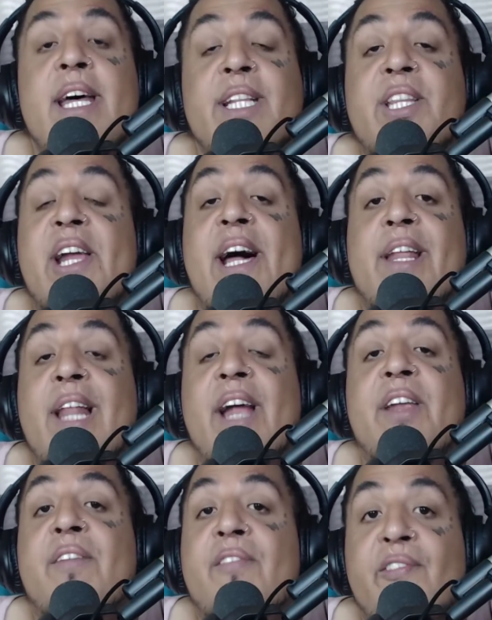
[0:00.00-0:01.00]
hinted at a
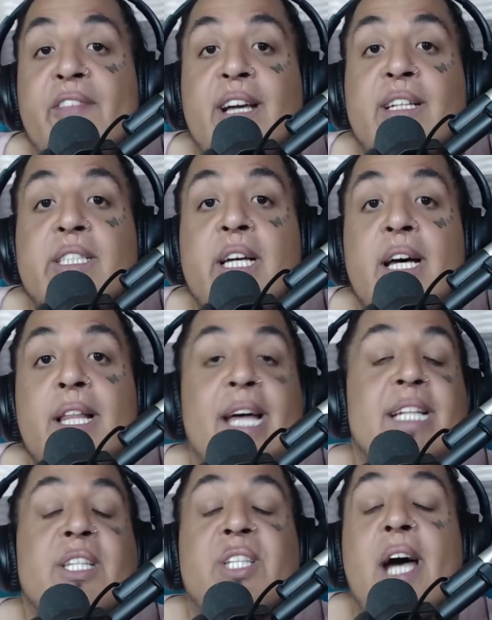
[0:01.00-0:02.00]
lot of different things, like